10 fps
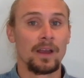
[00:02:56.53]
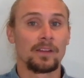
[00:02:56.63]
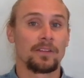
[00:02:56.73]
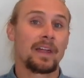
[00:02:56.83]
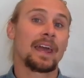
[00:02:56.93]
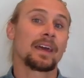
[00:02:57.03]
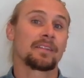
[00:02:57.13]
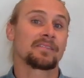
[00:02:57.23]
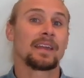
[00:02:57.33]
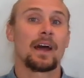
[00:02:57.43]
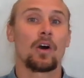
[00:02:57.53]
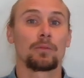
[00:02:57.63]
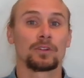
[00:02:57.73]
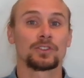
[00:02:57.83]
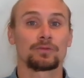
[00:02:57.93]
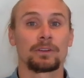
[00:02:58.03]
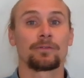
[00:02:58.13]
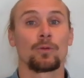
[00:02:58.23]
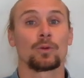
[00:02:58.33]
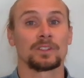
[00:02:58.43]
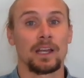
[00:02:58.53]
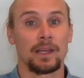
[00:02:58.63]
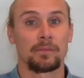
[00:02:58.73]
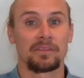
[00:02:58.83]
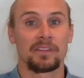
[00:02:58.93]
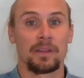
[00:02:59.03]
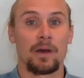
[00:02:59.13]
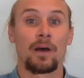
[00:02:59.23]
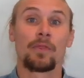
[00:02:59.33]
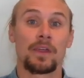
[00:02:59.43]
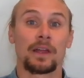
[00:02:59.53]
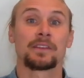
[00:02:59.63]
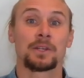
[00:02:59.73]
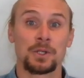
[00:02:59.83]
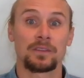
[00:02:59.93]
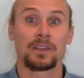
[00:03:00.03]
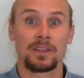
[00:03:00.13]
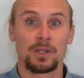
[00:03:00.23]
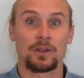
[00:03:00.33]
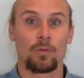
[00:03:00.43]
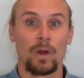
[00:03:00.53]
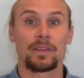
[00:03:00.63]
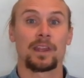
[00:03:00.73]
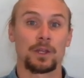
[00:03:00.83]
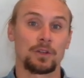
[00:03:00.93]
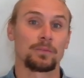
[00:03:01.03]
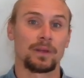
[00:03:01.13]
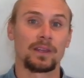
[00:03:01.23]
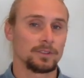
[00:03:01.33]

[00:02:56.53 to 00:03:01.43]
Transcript: So that head is now almost 3-4 times the additional weight that it should be.